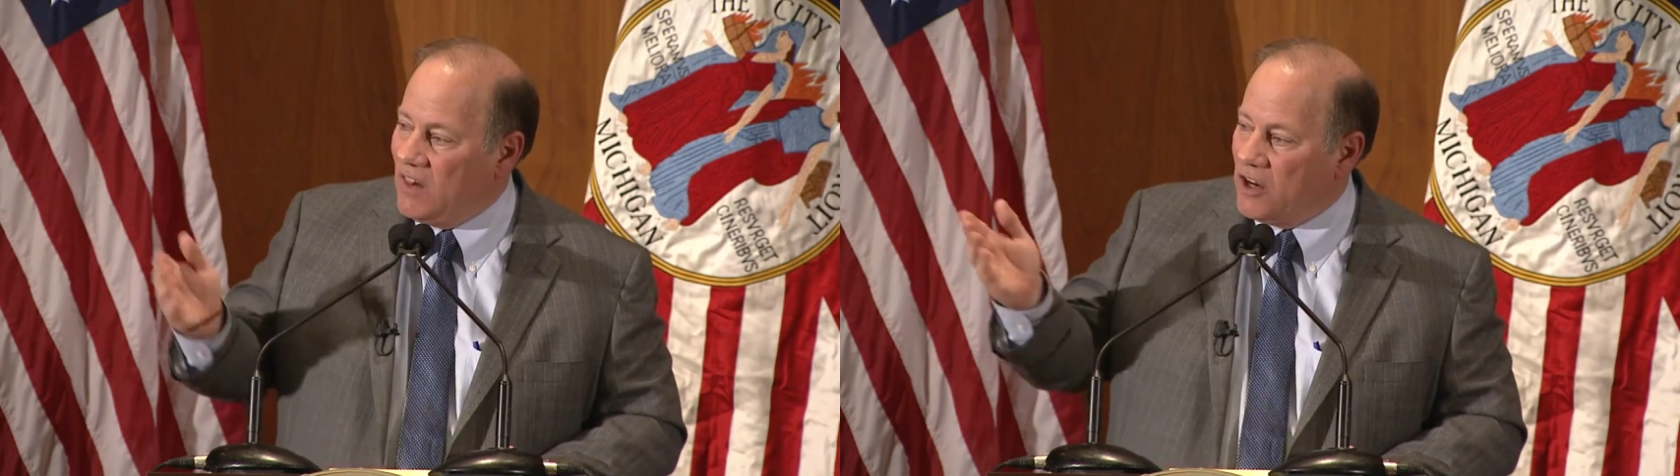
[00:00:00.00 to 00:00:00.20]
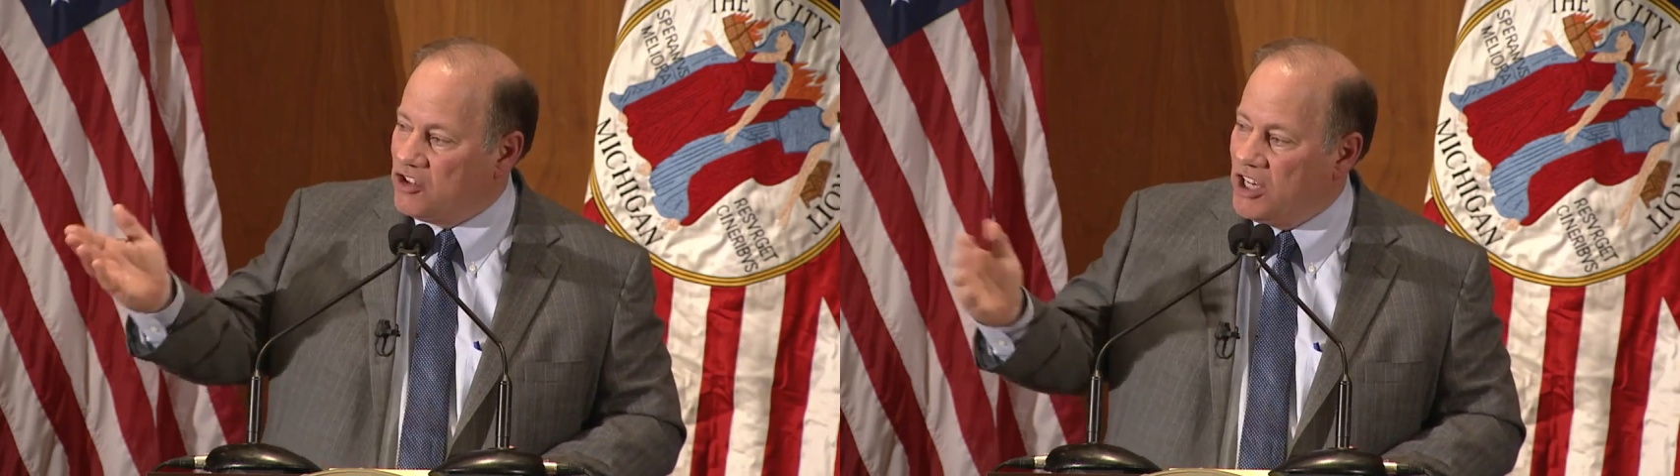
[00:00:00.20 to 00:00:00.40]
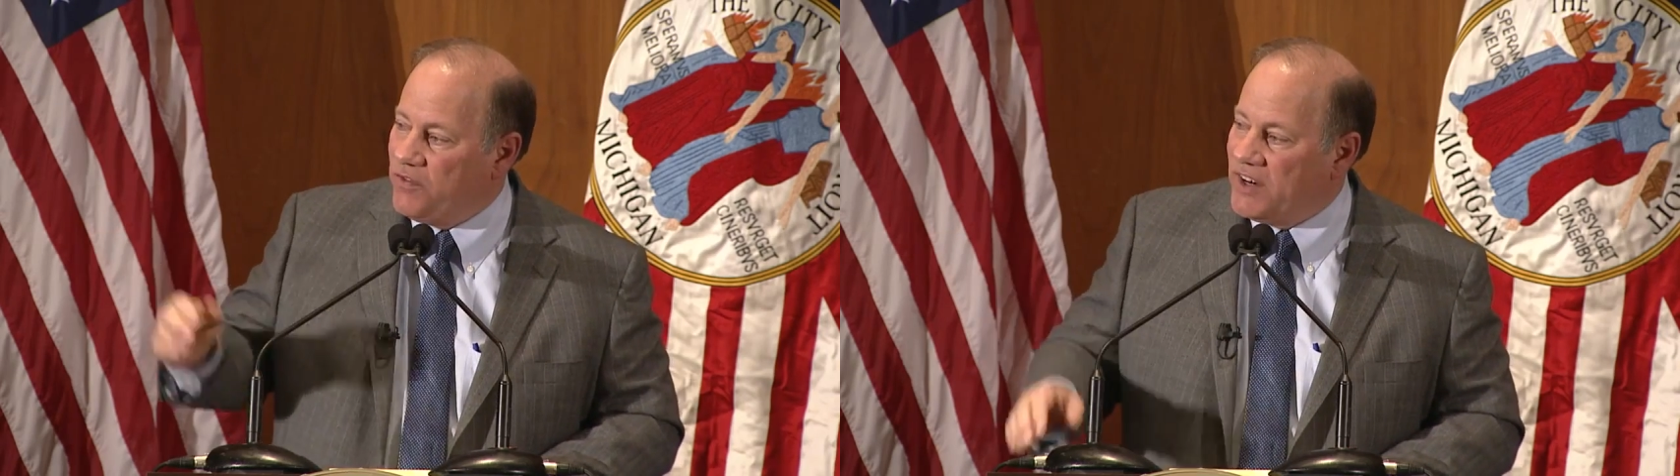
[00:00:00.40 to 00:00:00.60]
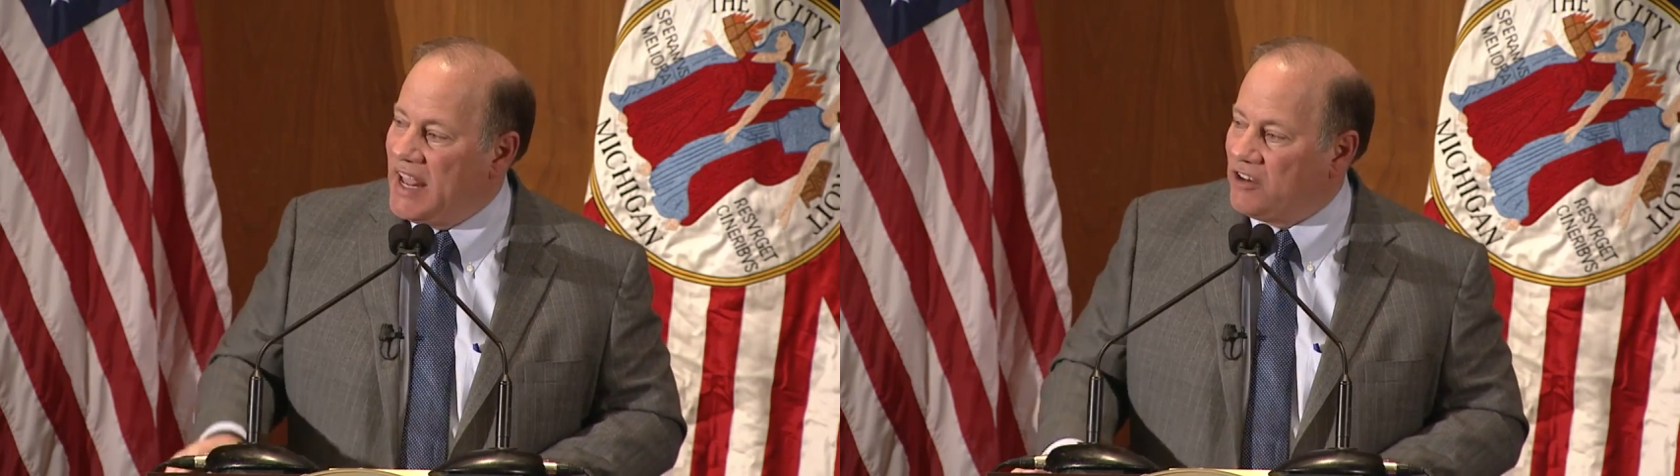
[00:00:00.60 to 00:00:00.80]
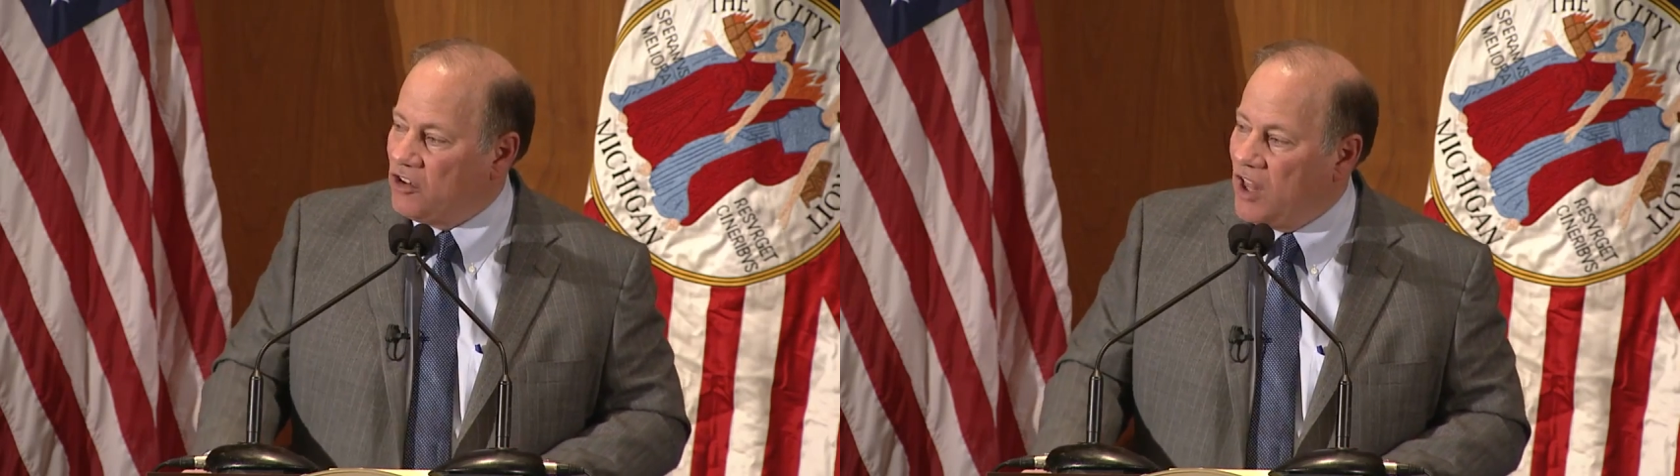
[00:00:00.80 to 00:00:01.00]
our Chief
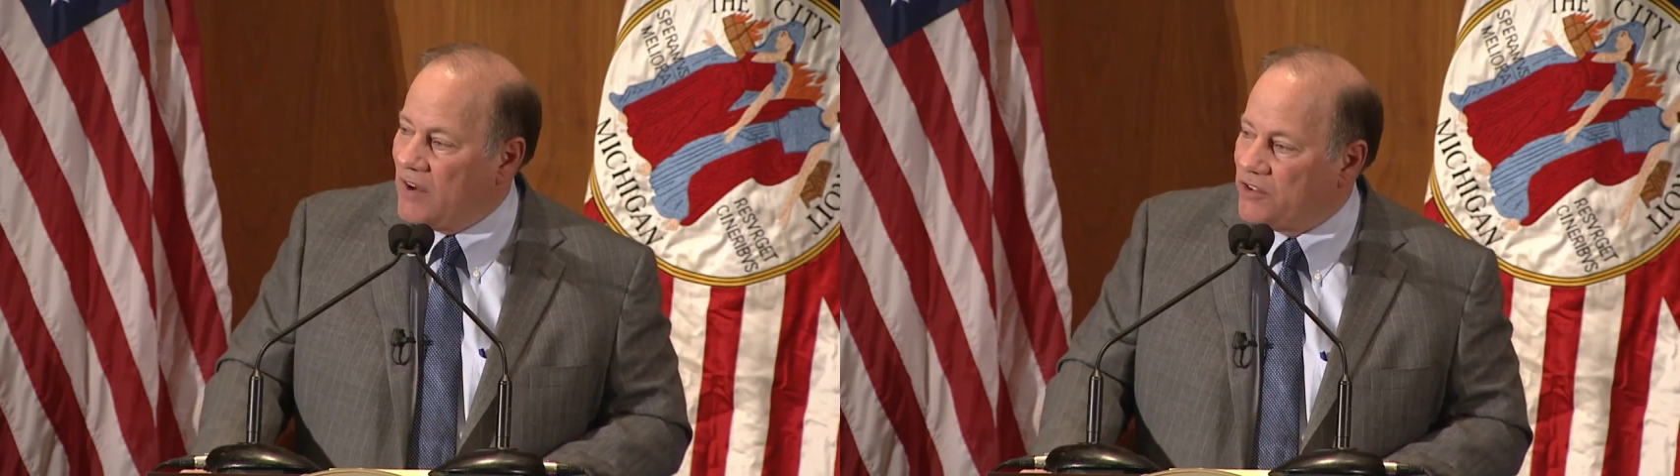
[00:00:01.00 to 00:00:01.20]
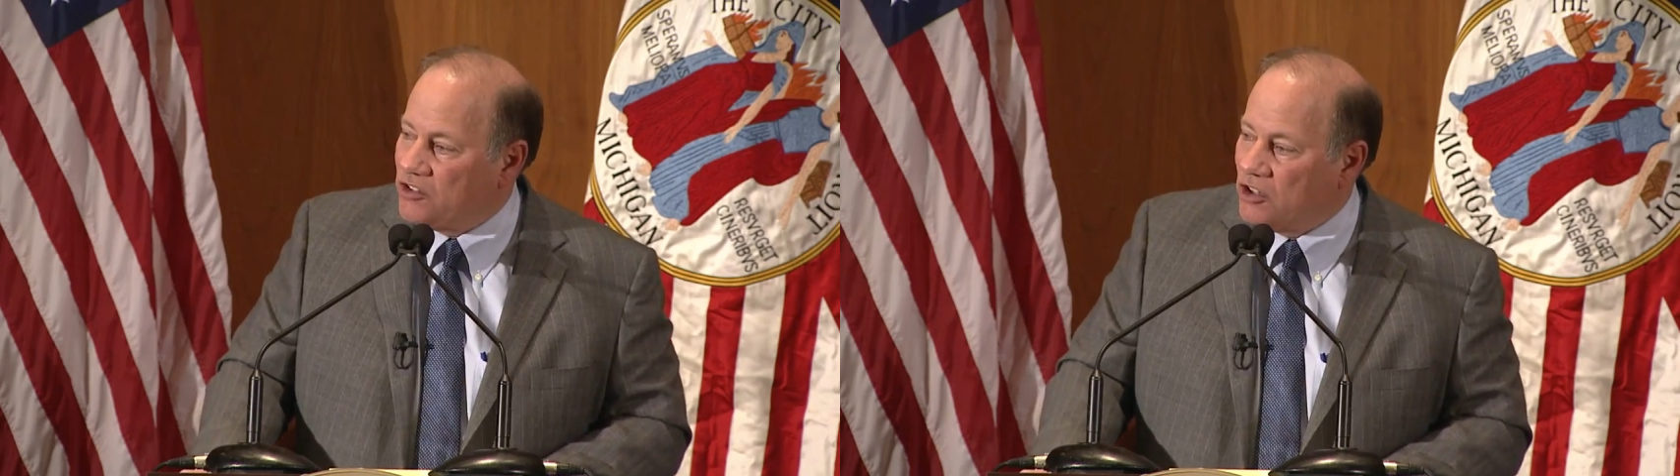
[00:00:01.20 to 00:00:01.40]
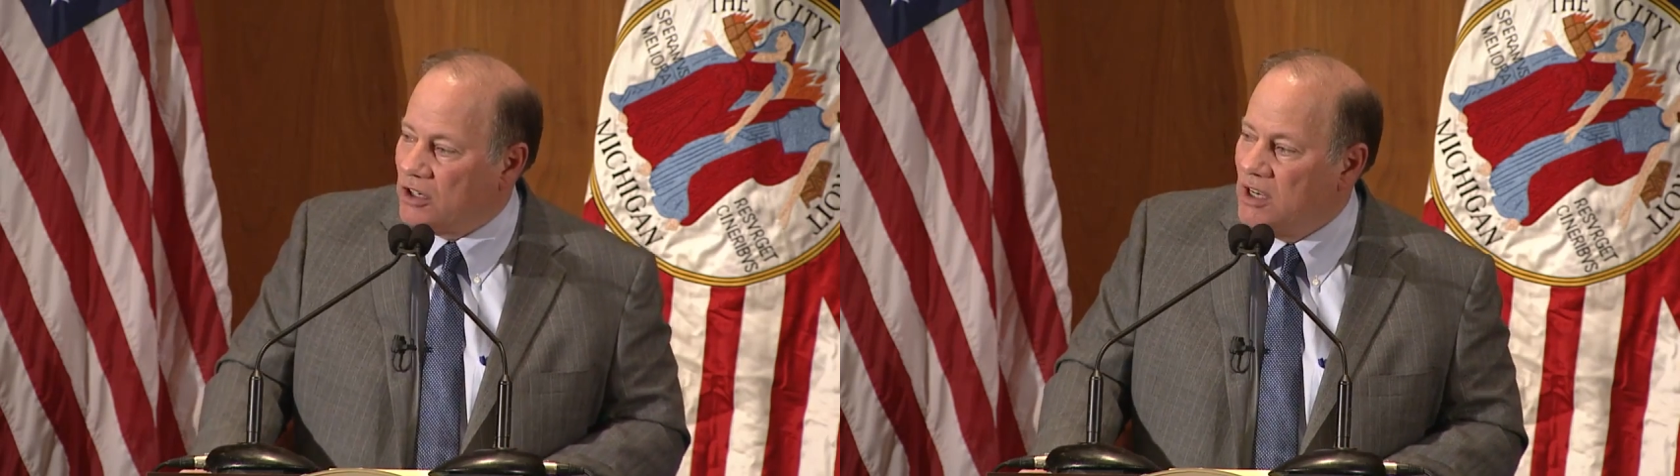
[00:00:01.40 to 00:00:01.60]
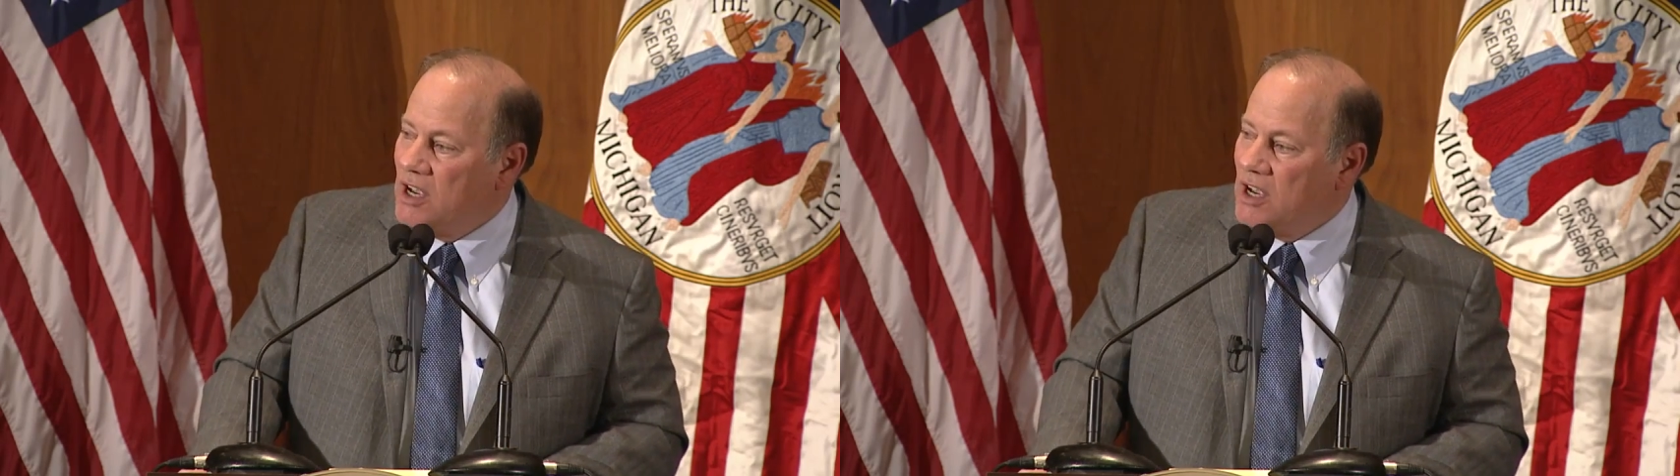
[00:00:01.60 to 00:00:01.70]
Financial Officer,